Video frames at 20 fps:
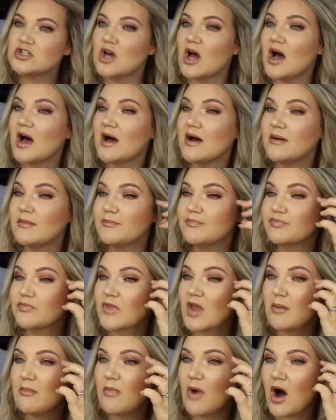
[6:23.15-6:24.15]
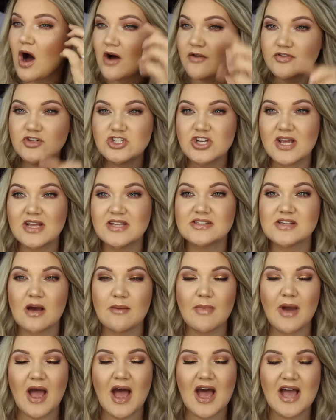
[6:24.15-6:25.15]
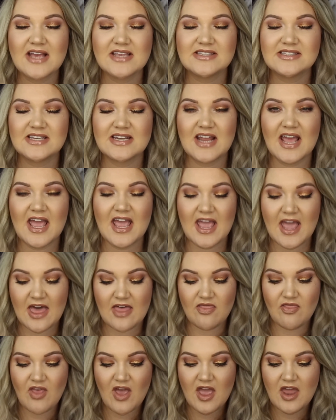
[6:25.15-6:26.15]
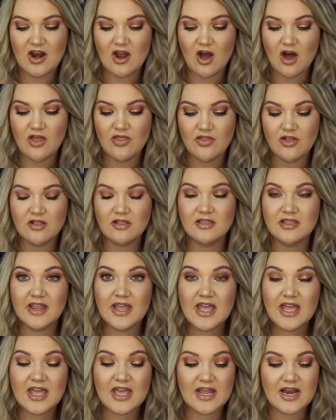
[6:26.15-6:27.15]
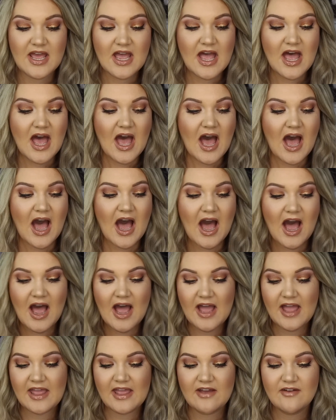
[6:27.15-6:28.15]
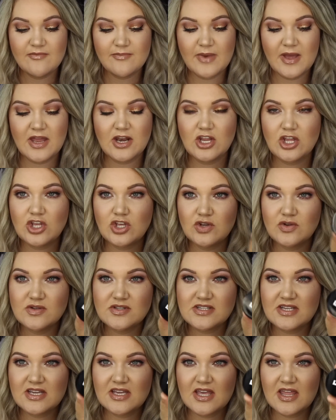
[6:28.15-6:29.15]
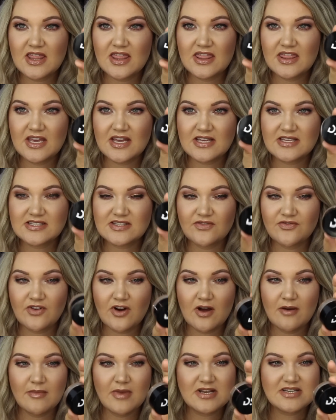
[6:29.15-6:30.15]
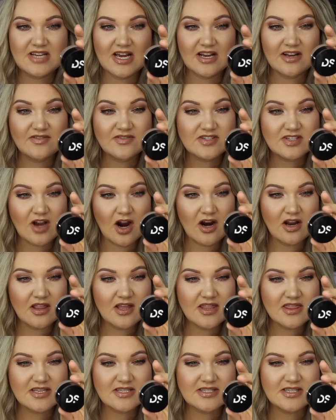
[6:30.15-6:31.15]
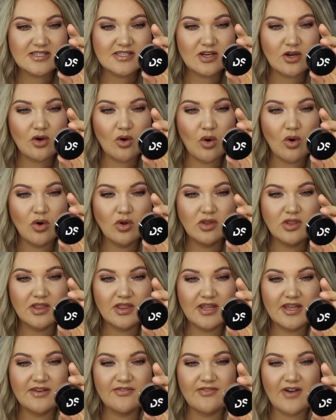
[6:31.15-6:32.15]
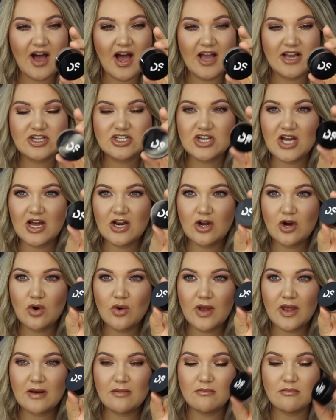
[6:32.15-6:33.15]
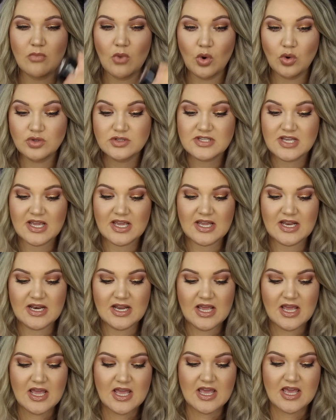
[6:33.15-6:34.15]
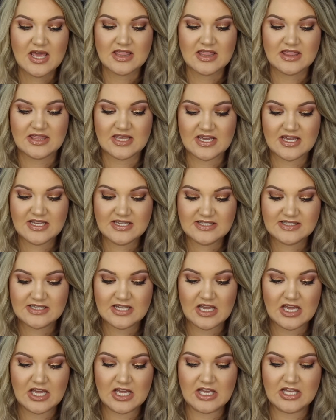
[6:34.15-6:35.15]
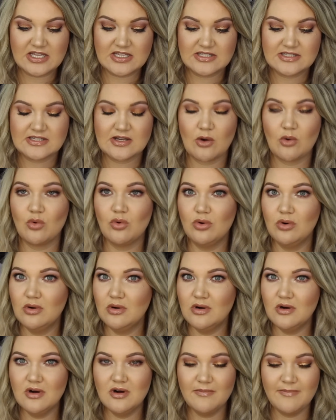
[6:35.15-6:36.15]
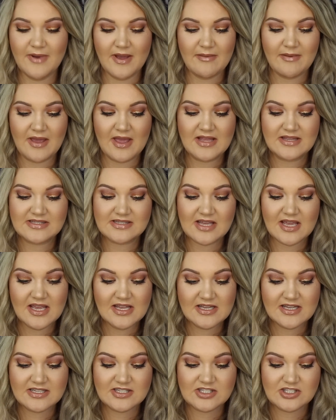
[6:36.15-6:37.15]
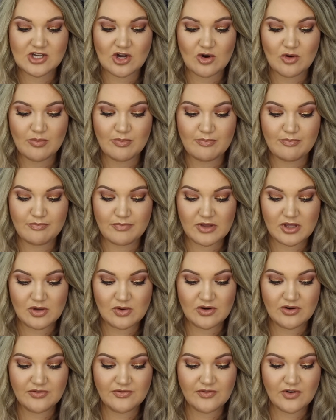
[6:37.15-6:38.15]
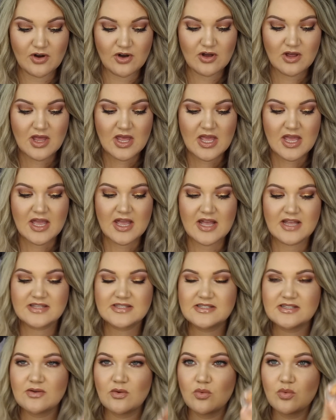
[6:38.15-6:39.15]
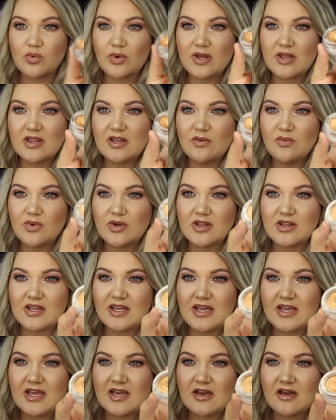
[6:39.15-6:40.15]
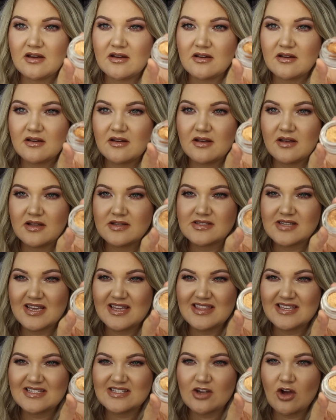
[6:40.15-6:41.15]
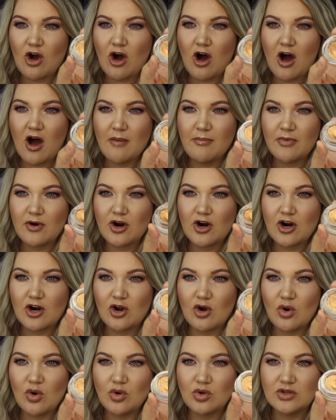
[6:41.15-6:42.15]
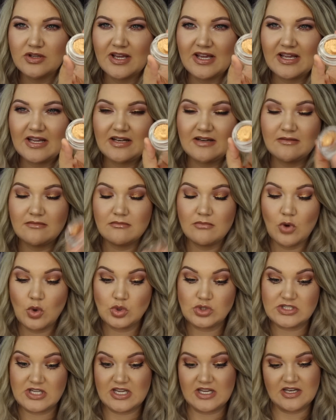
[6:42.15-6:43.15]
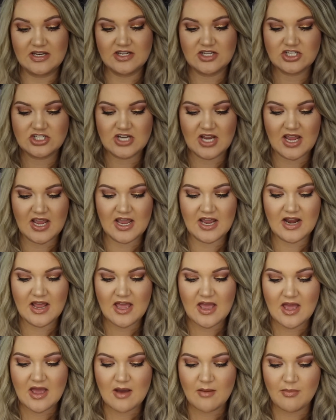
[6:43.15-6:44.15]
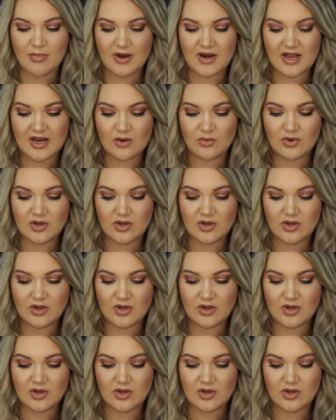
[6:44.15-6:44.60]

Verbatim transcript: um, mauve shades on my eyes today, and then on the lid, I have been using this from Deck of Scarlet. This is the Gold Leaf Eyeshadow in Molten. This is, ooh, baby, it's, it is so beautiful. It's really, really, it's like this copper golden molten shade, but it